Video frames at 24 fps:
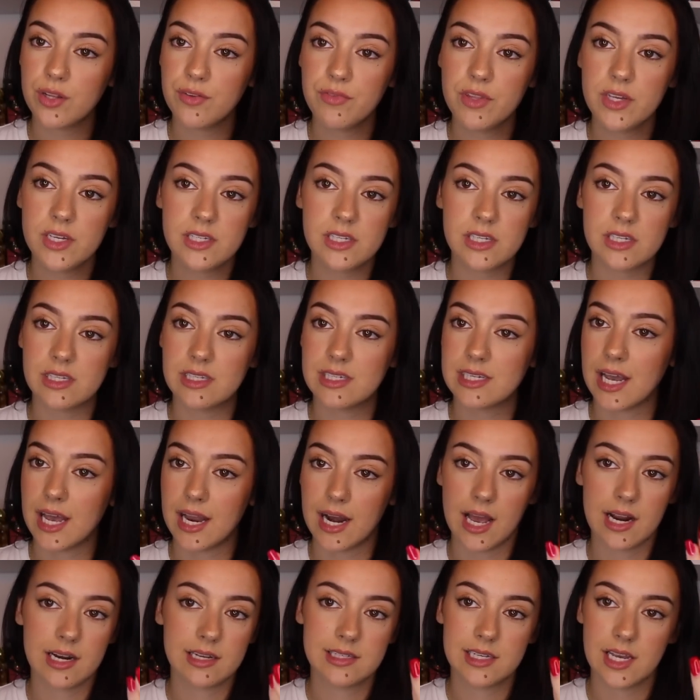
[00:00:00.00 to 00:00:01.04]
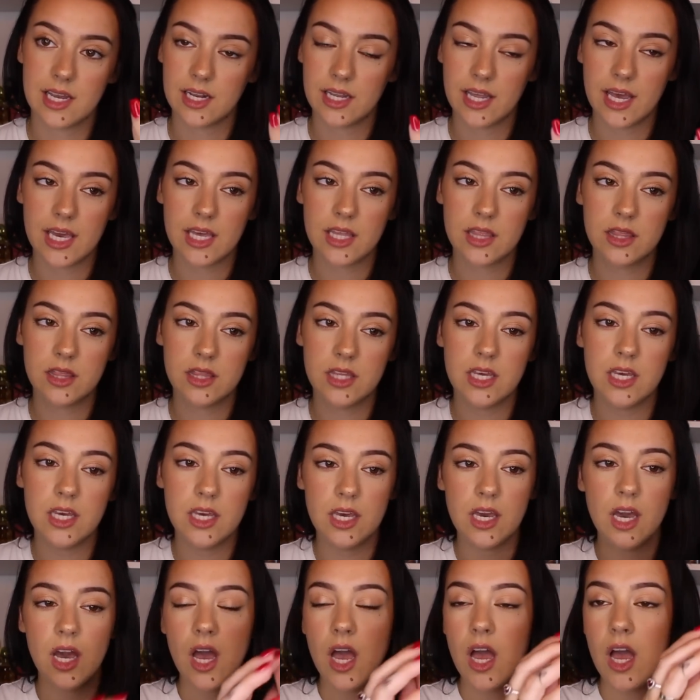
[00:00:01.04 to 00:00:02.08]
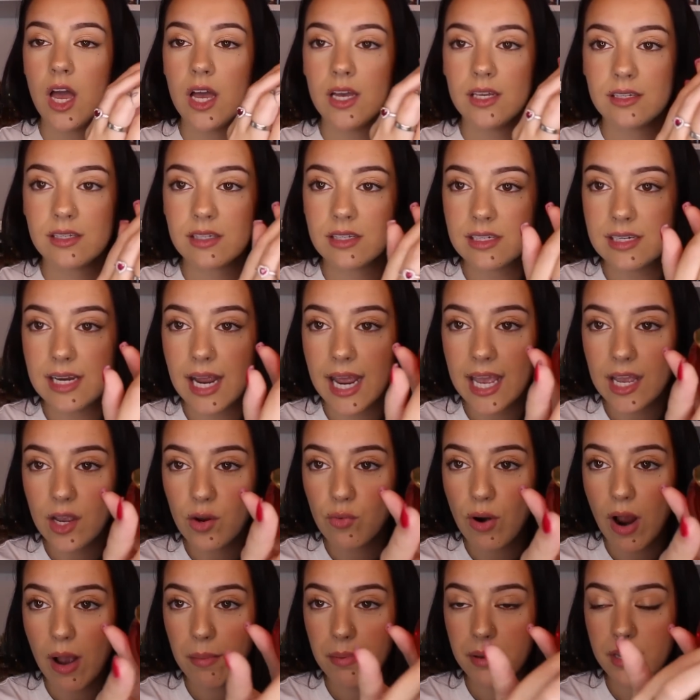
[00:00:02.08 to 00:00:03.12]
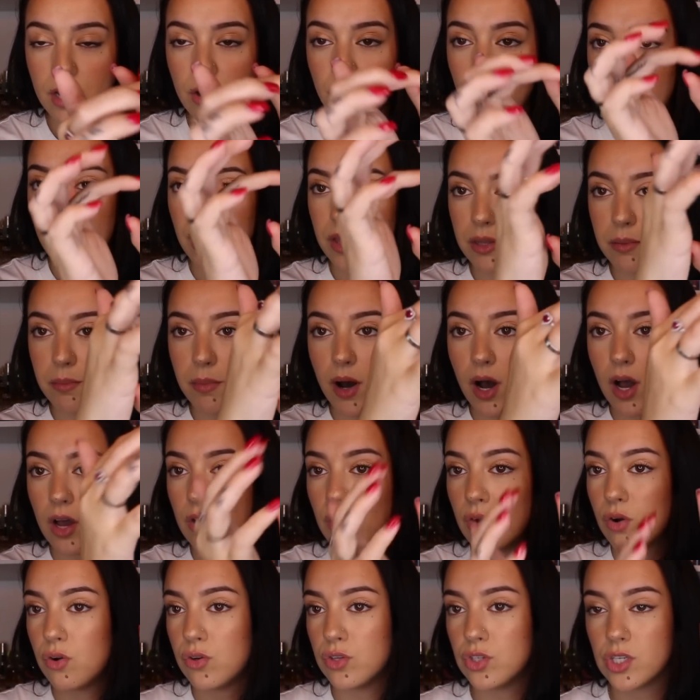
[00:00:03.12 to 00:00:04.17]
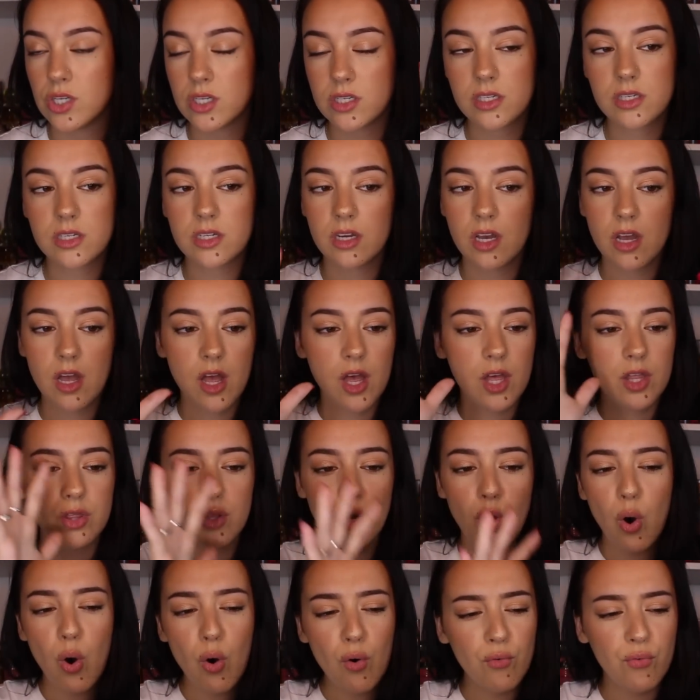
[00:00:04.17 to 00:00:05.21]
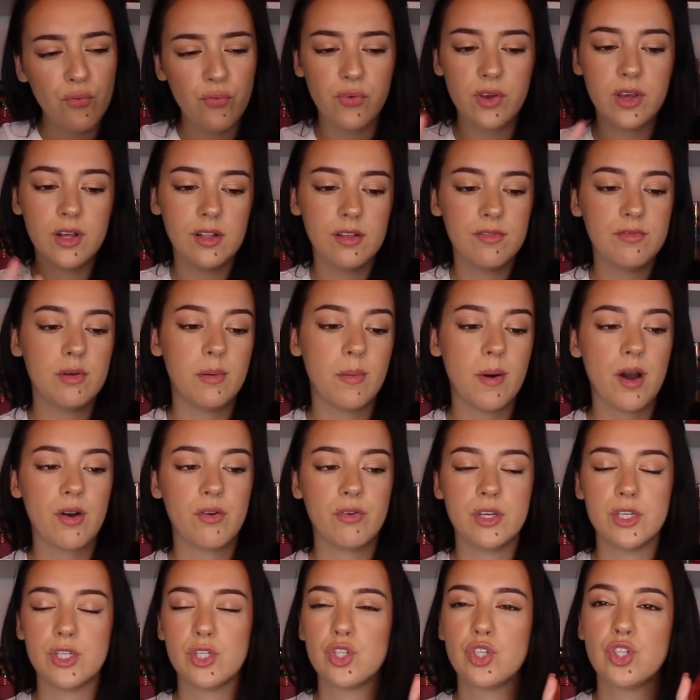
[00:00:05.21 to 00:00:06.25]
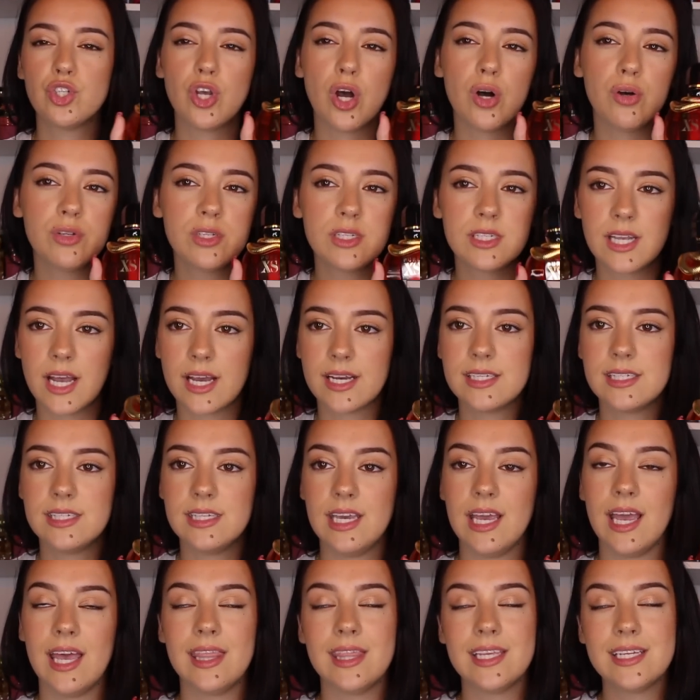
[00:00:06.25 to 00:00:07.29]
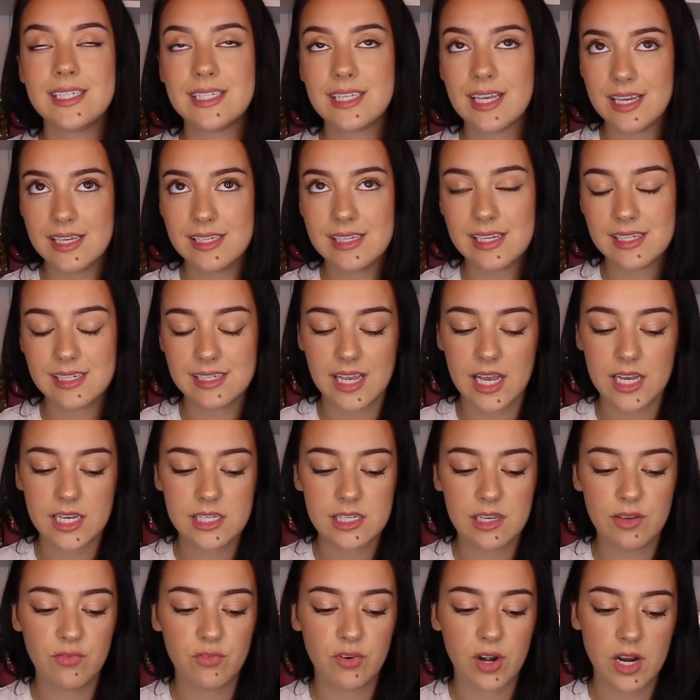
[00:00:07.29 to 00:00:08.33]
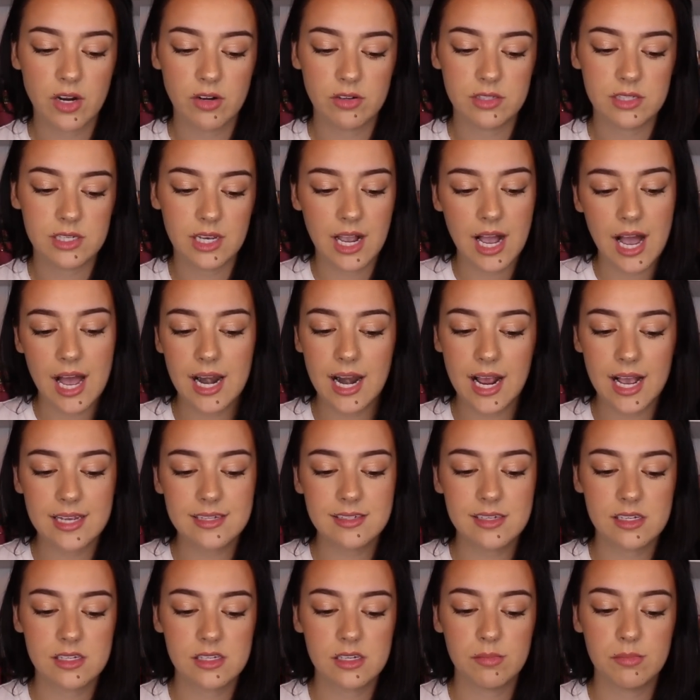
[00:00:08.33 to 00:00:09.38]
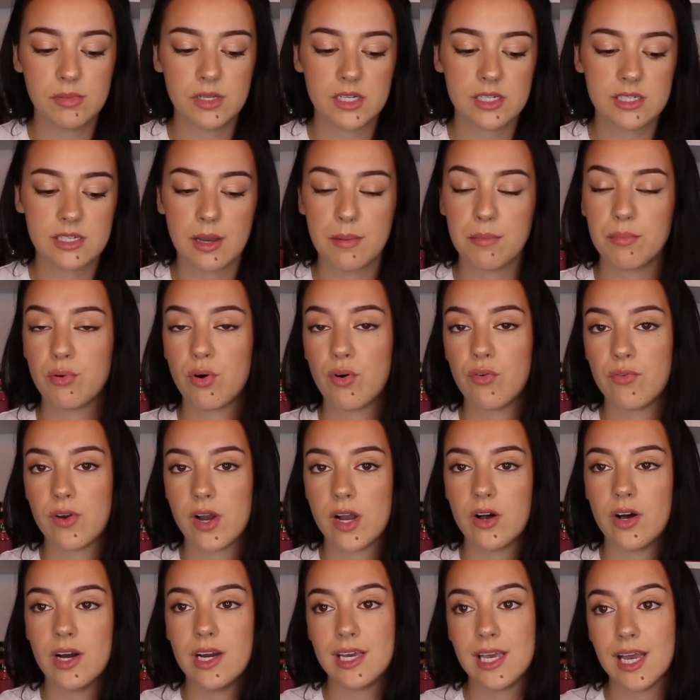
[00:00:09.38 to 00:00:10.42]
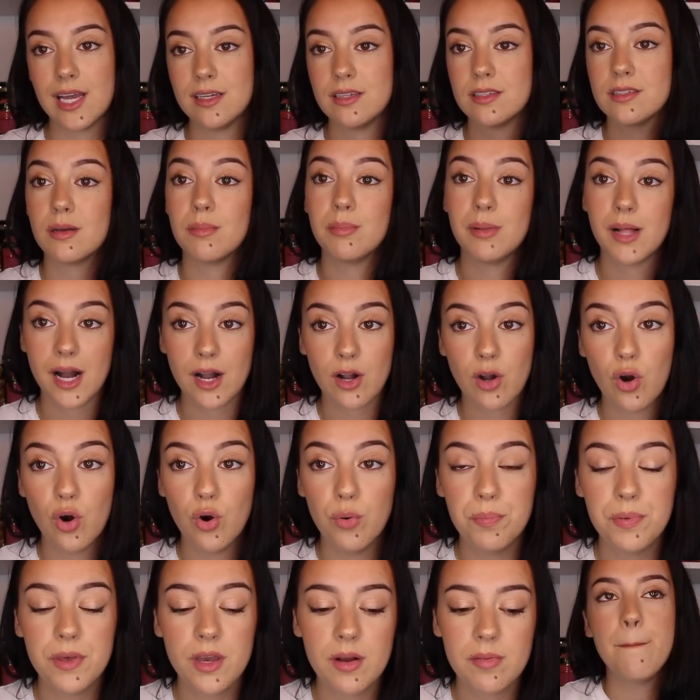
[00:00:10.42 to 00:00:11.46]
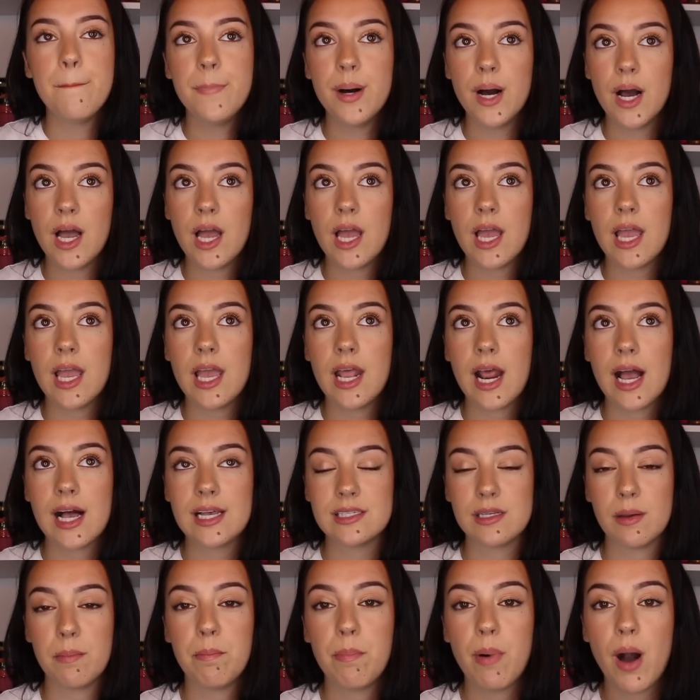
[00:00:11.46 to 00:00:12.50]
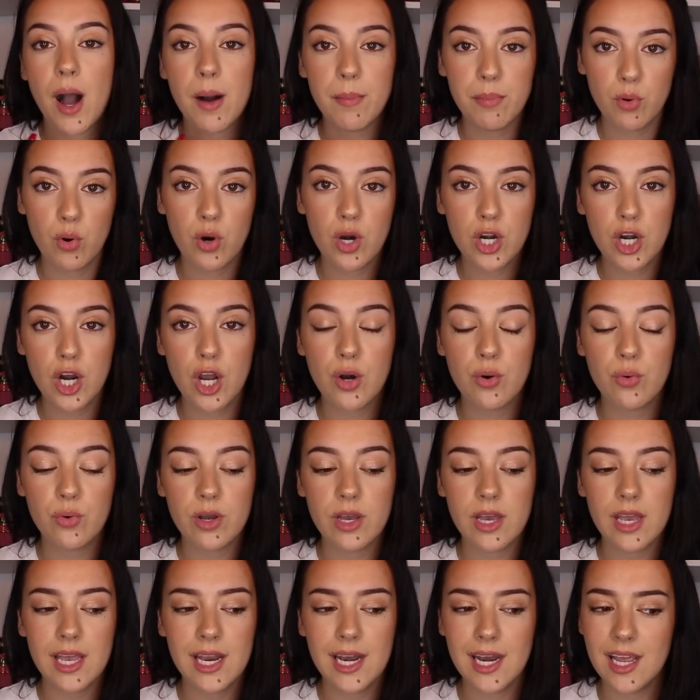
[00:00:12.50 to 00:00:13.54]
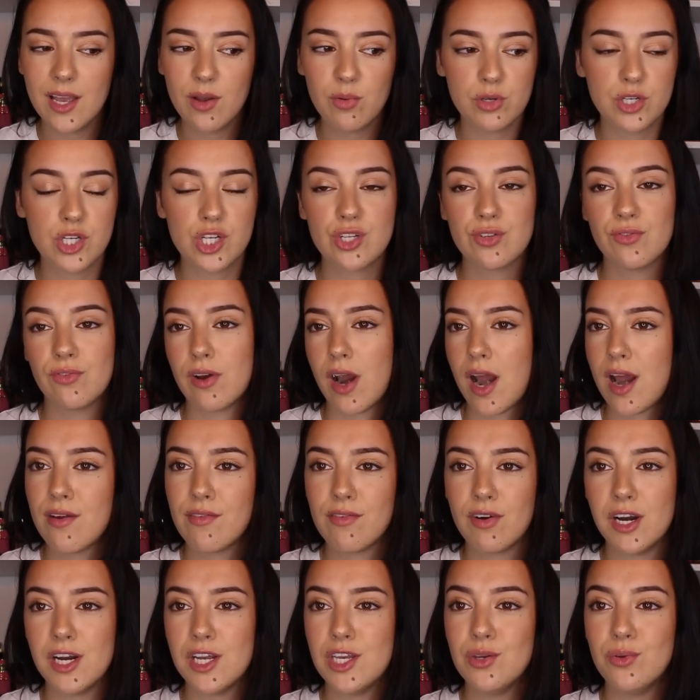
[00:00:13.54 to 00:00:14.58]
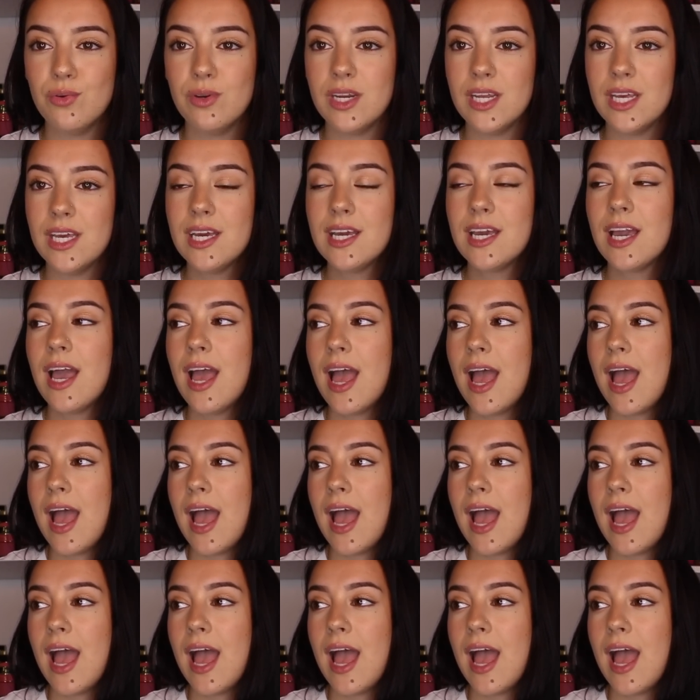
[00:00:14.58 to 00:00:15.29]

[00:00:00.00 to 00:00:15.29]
of this is 10 out of 10. Like the snake wrapping around the bottle, just the whole feel of the bottle is so sexy, and this is a sexy fragrance. It kind of has a similar scent profile again to Black Opium, but it has a popcorn note in it, which is very, very unique.